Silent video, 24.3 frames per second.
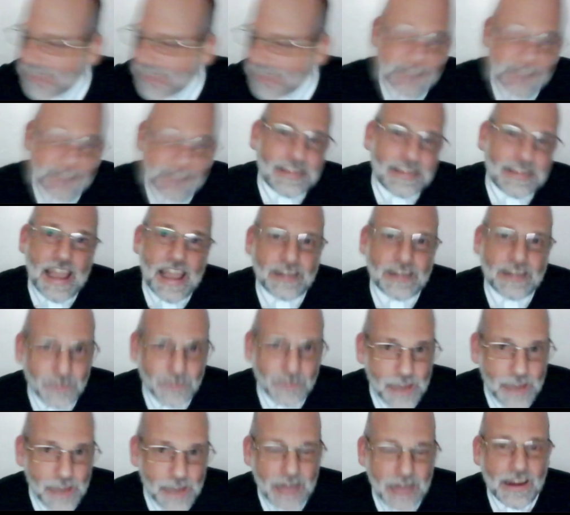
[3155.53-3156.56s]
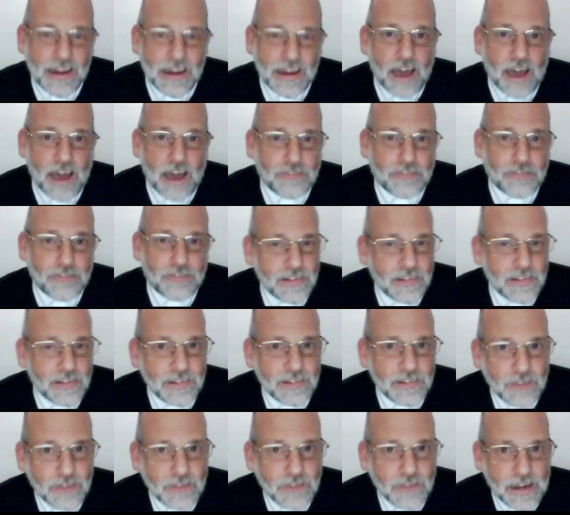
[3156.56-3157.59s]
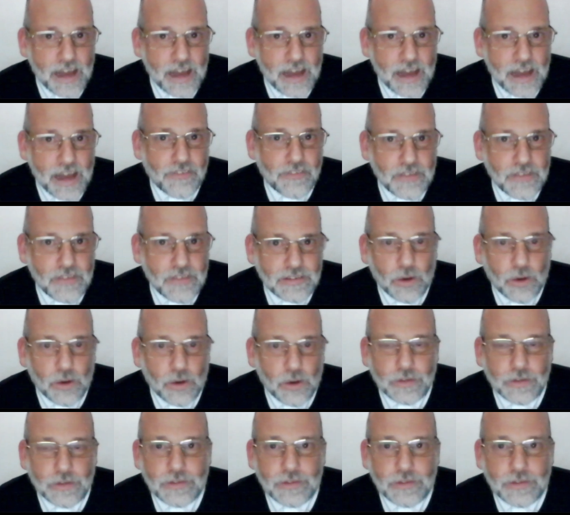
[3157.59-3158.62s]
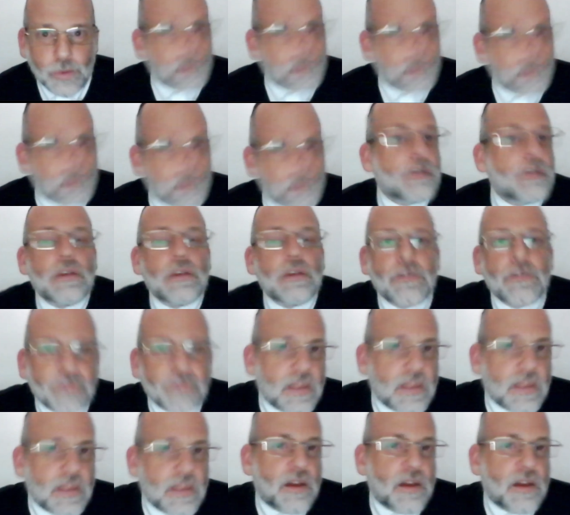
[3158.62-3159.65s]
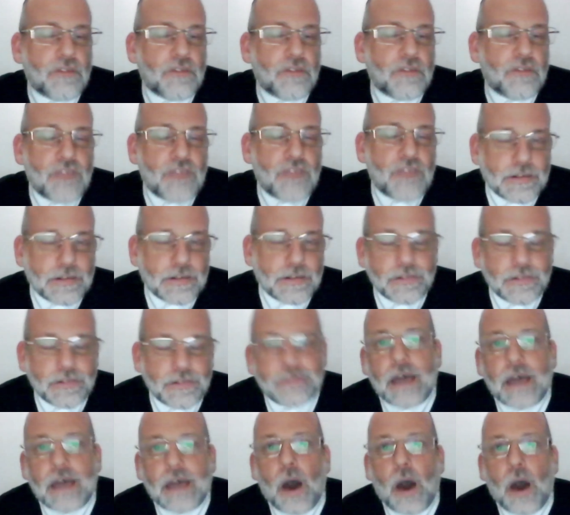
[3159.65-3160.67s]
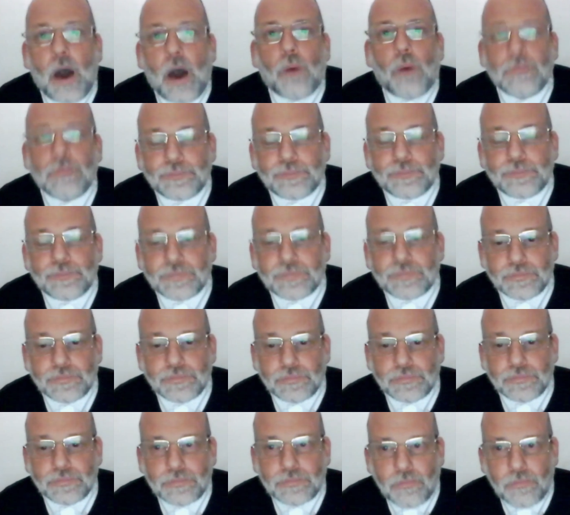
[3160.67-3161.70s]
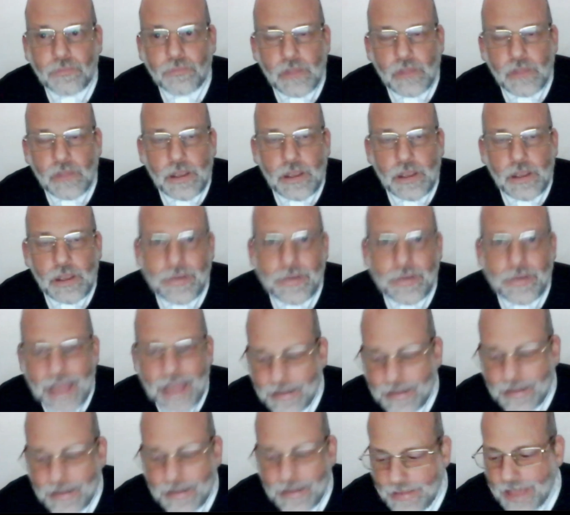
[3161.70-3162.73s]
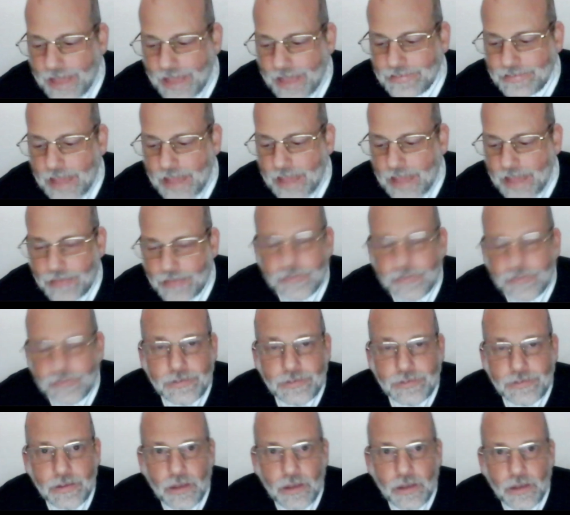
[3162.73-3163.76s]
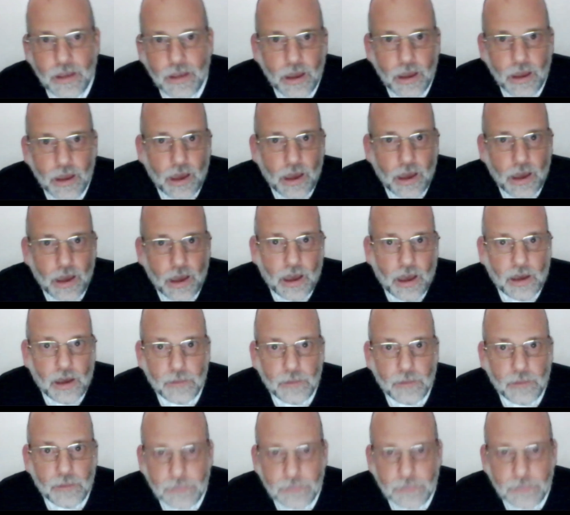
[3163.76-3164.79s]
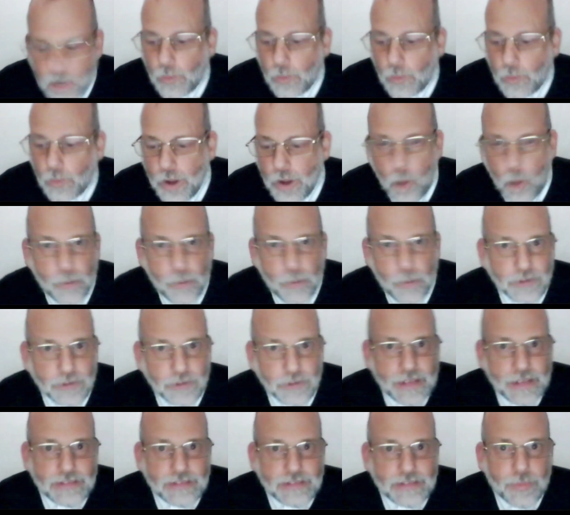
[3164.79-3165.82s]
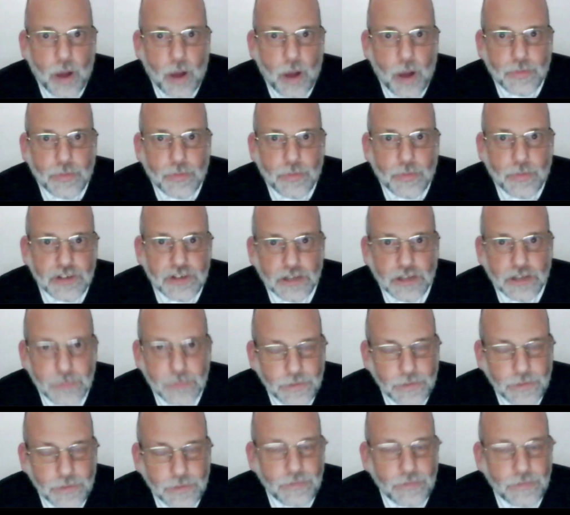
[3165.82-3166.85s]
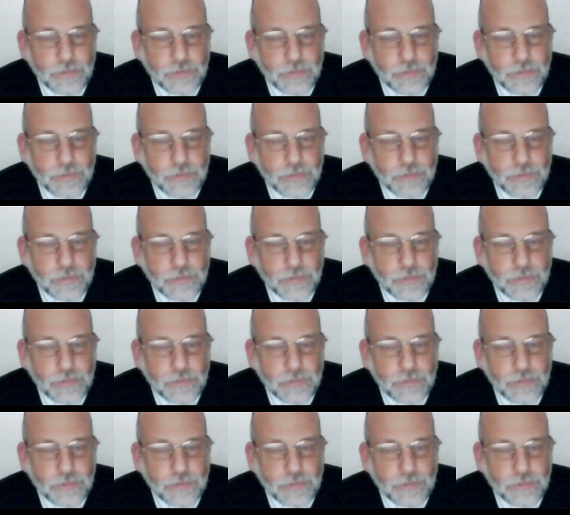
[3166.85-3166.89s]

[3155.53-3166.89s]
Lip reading: That's it. We had enough. We had enough of his soul in this world. Finished. So, in that sense, we hope person gets the proper judgment.